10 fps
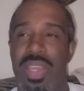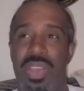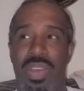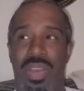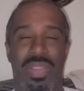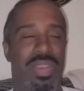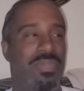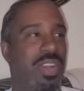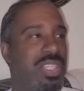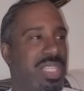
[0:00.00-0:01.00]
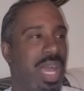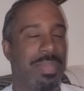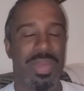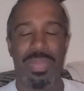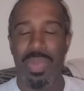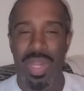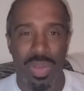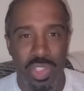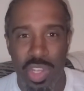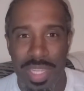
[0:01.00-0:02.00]
you know, their first album, We
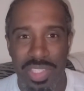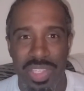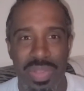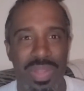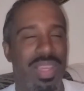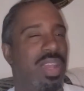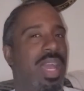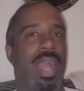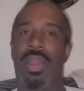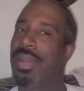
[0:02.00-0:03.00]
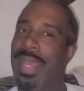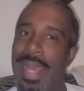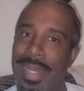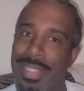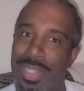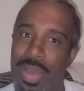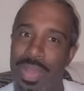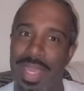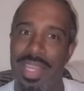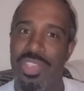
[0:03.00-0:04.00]
Don't Trust You, I heard it had a song
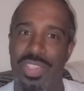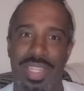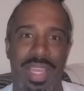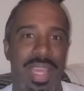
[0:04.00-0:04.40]
with Kendrick.